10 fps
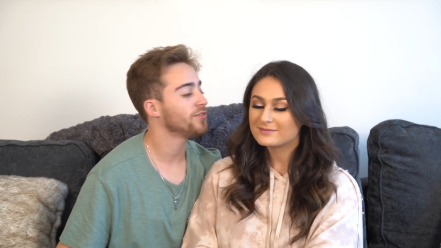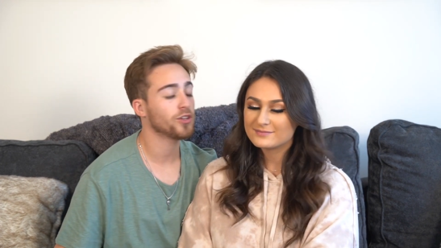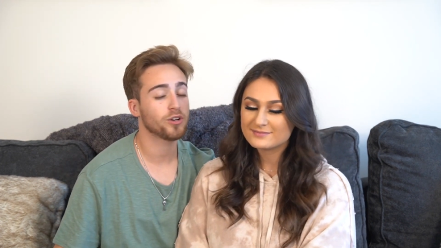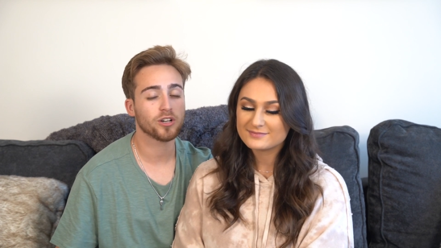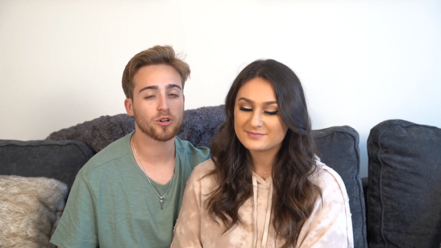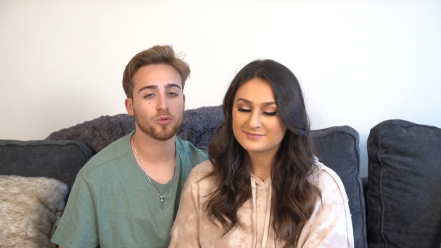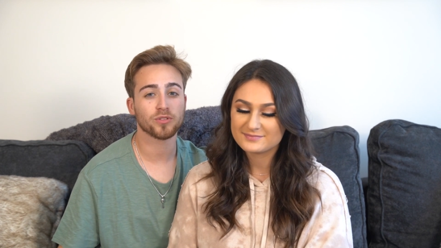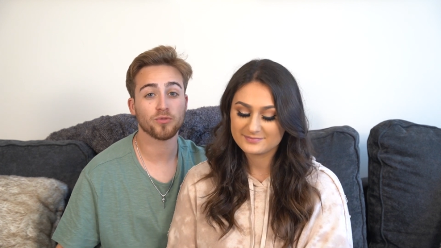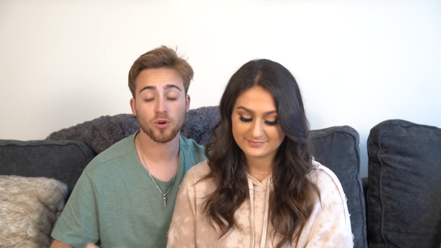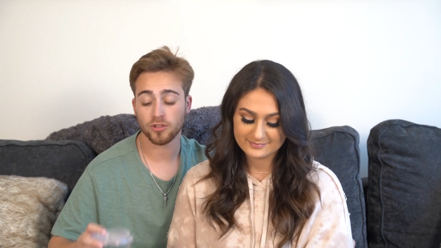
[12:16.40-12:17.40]
Speaker 1: Even though you were with
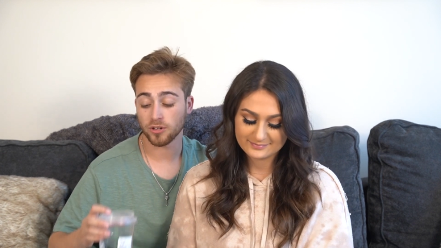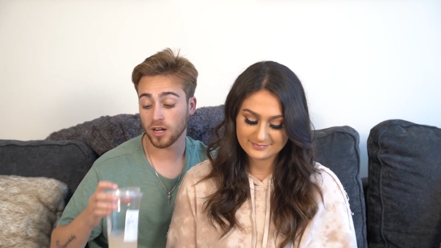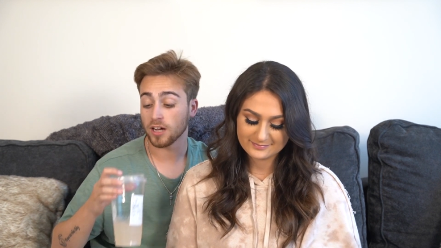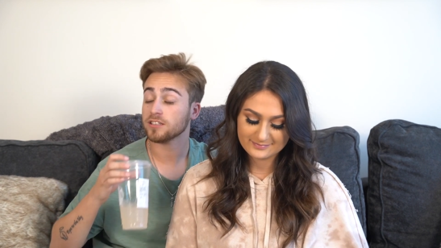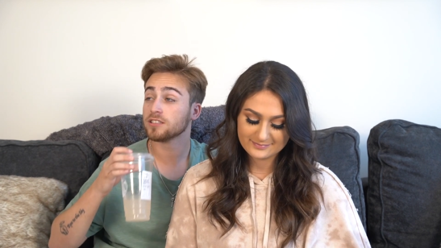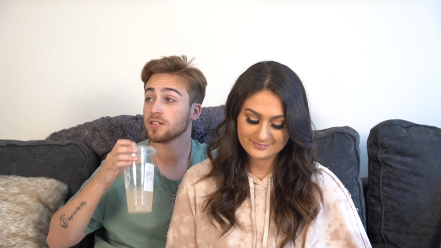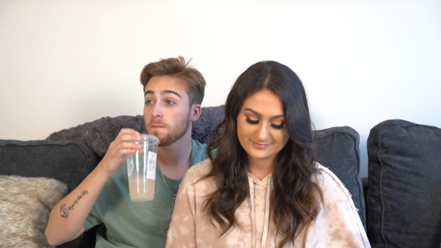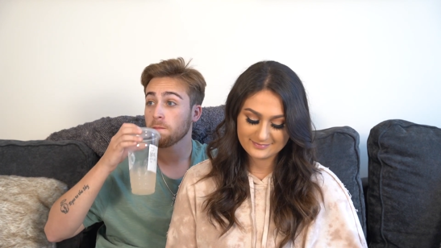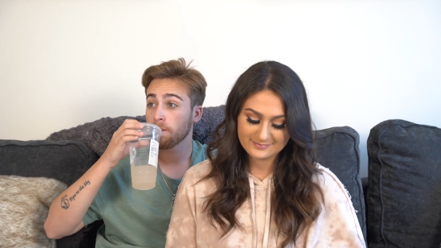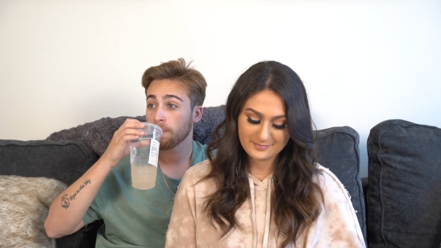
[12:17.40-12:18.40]
four other guys.
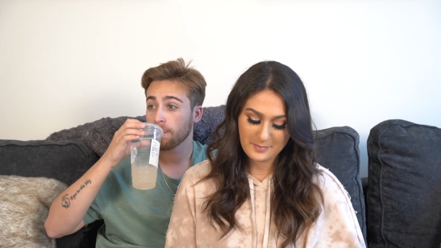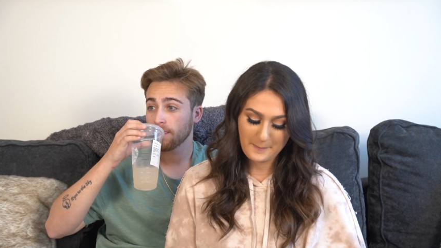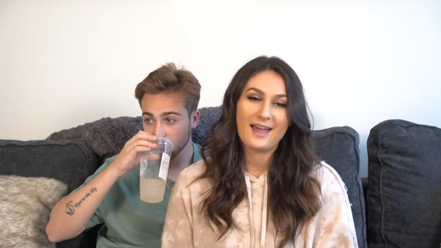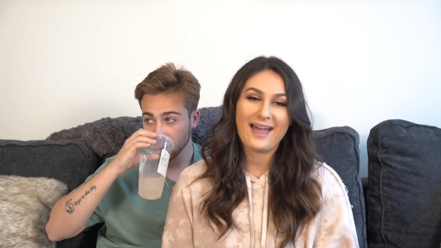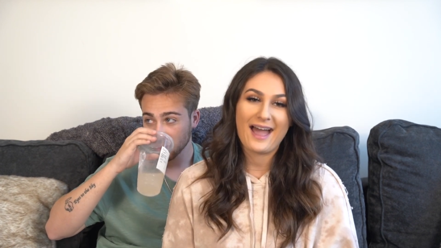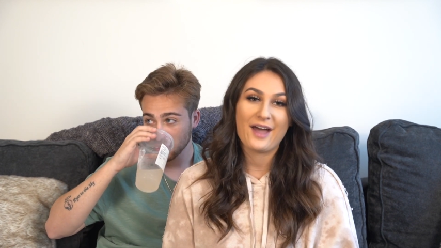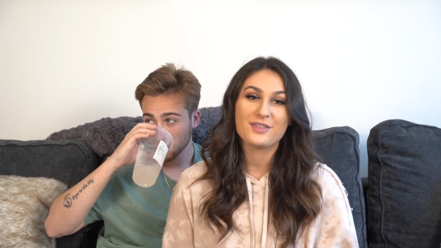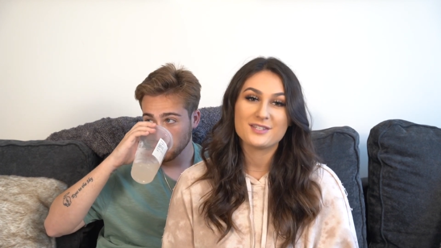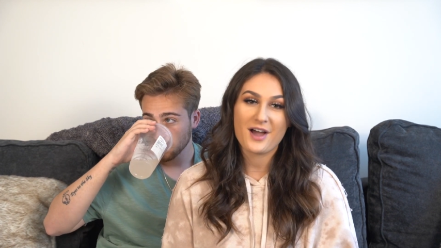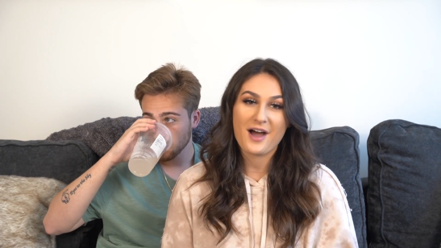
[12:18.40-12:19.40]
Speaker 2: At the
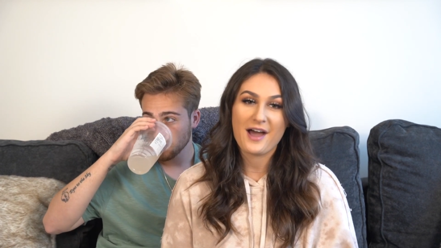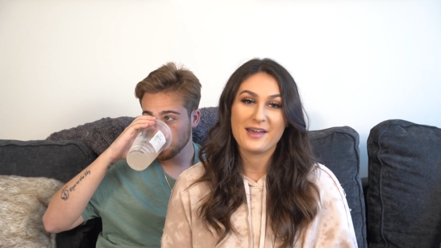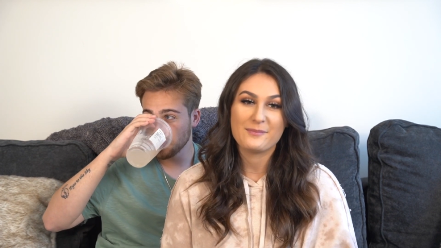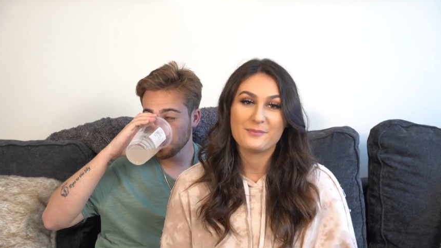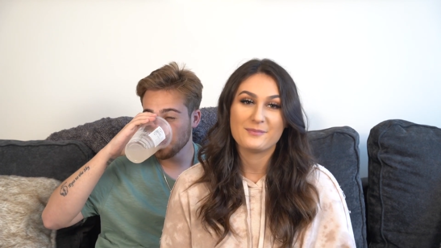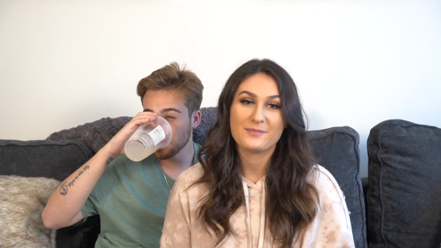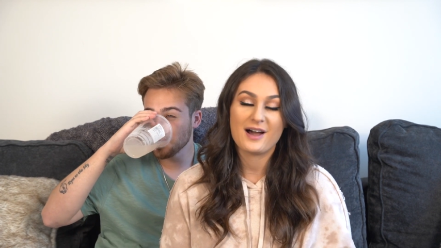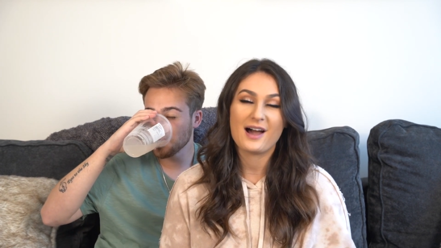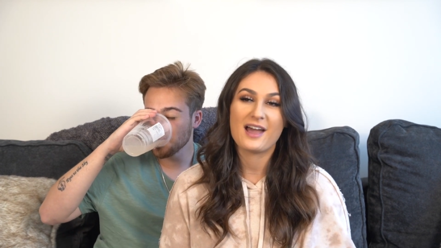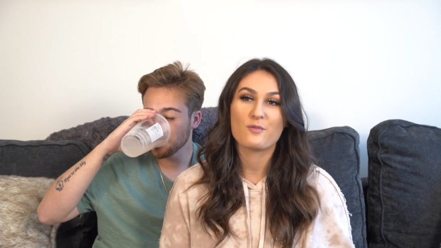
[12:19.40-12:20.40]
time,
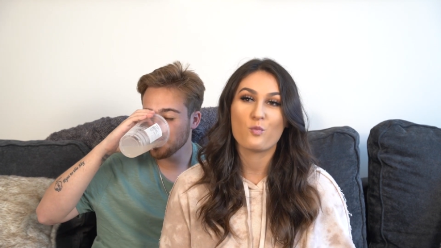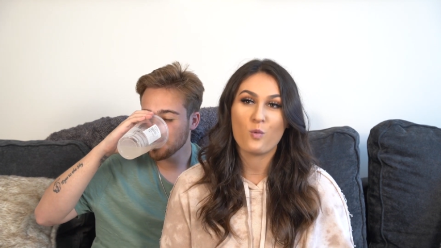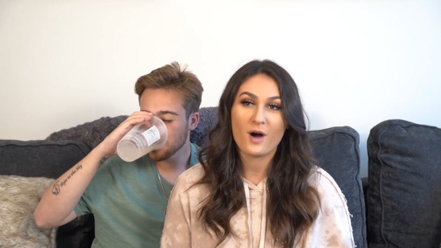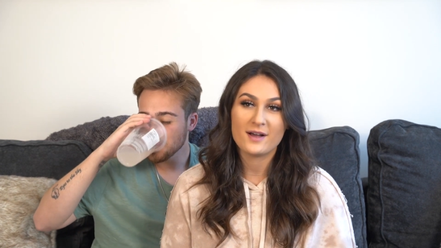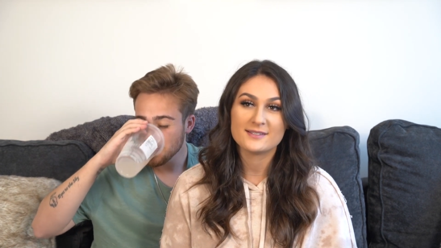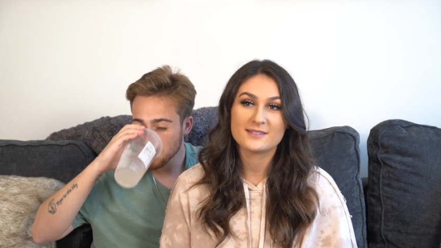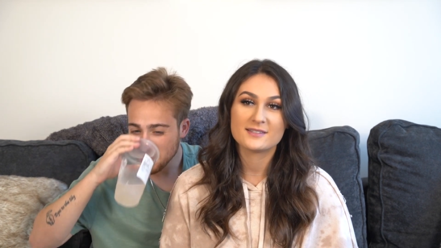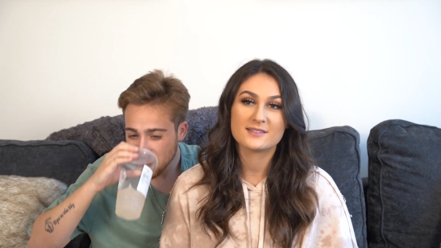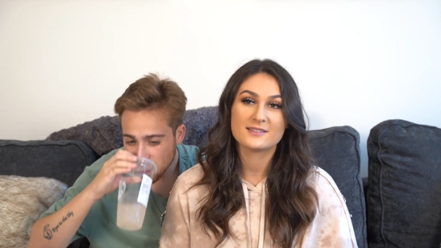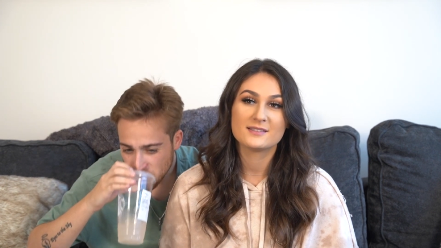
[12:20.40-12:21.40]
I
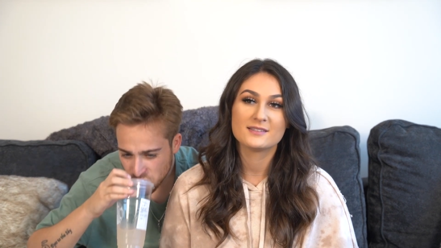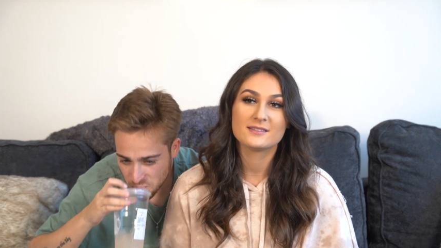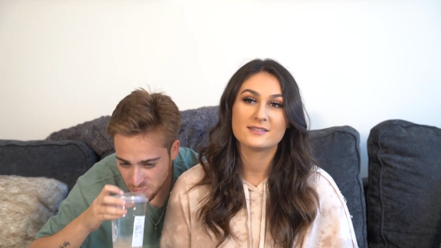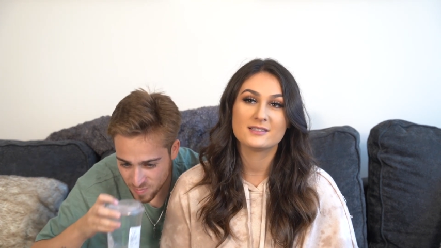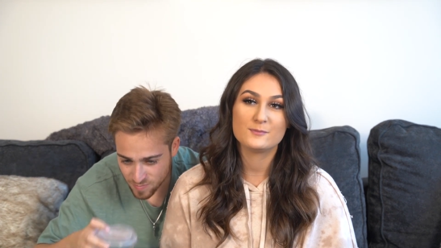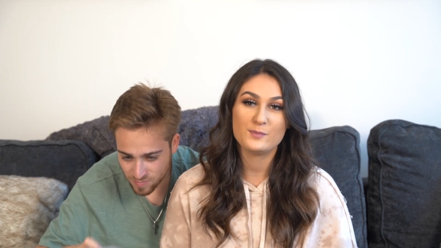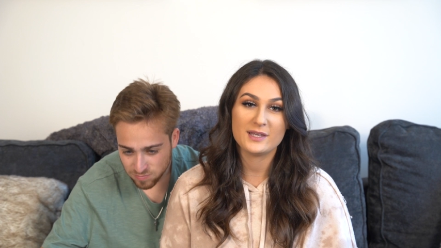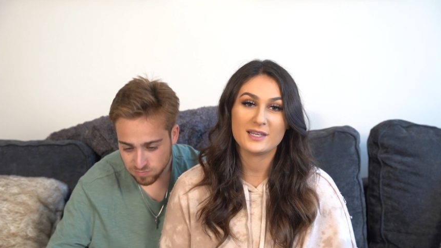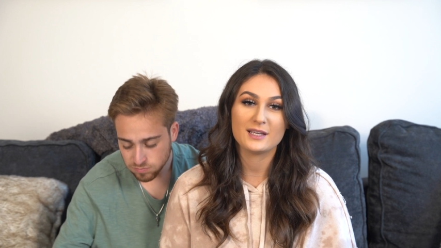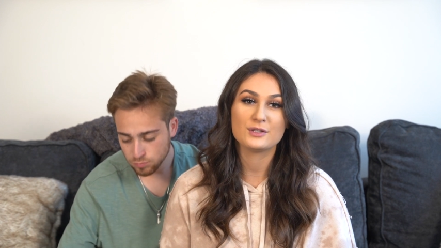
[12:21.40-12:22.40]
was
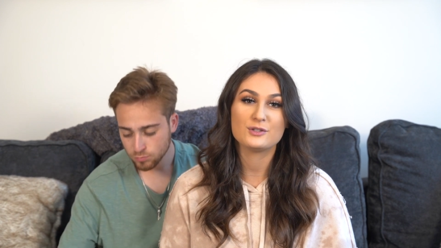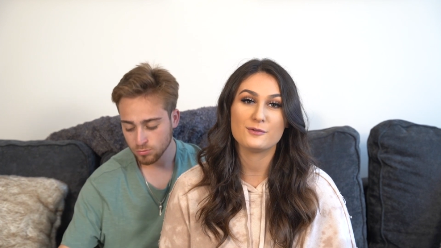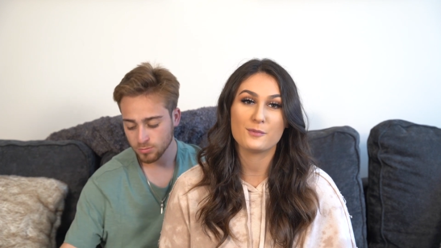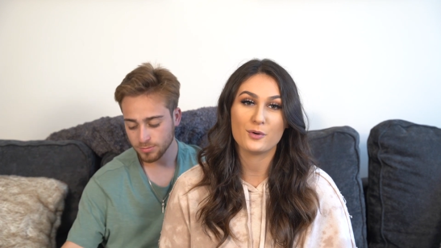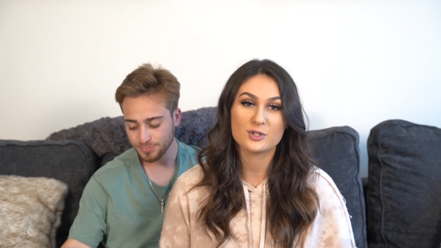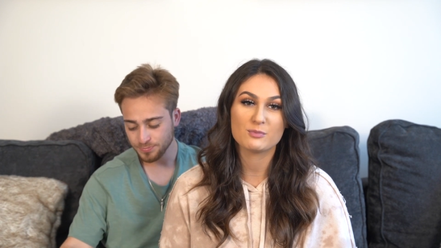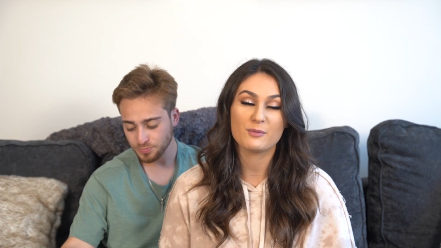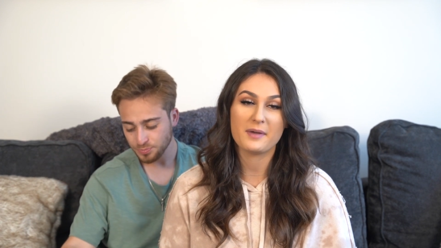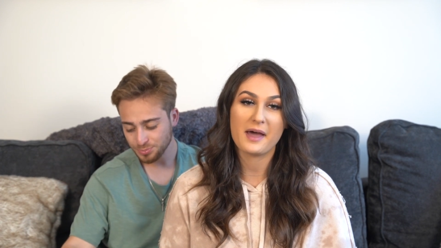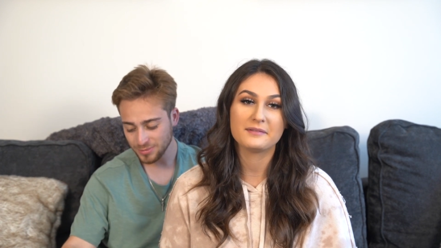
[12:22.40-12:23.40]
speaking to multiple
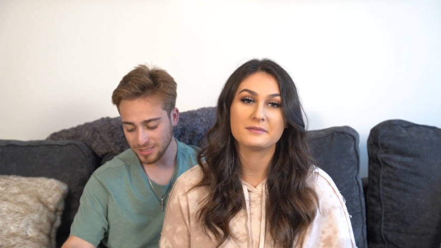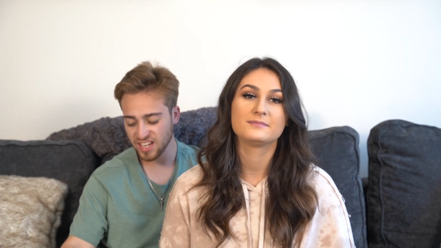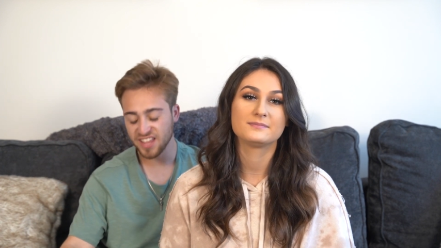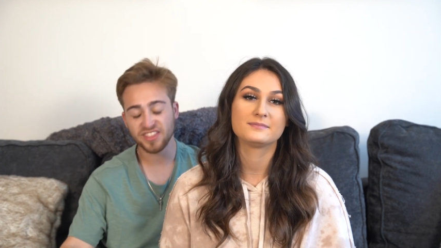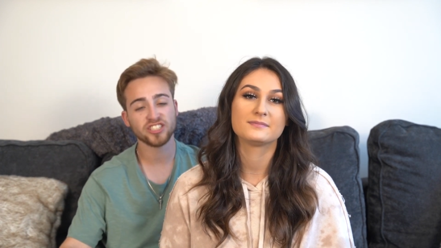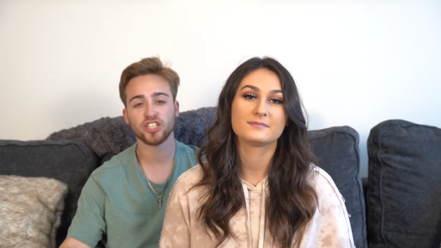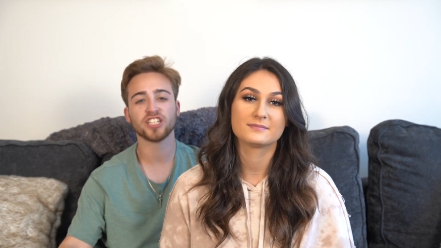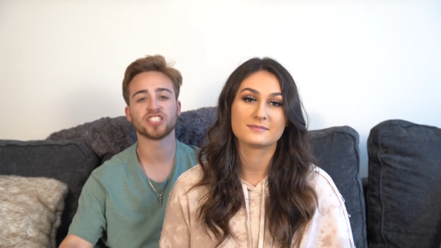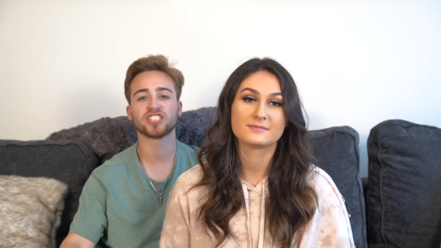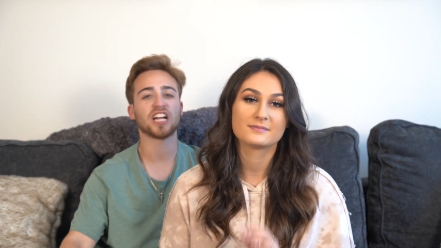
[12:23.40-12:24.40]
men.
Speaker 1: And then she
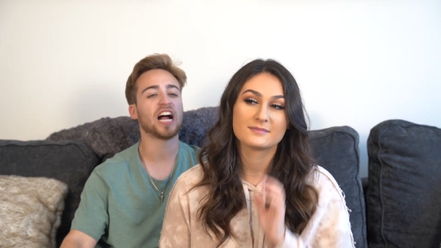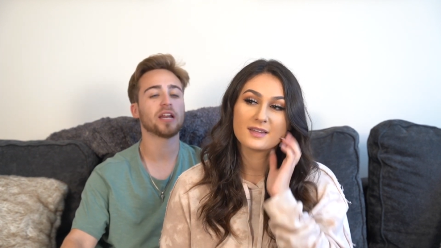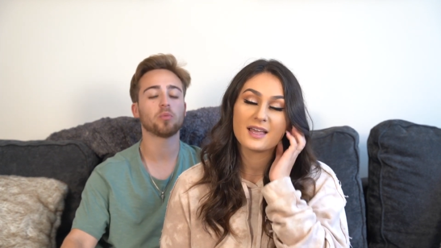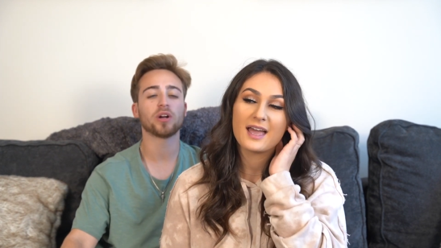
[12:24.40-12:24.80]
decided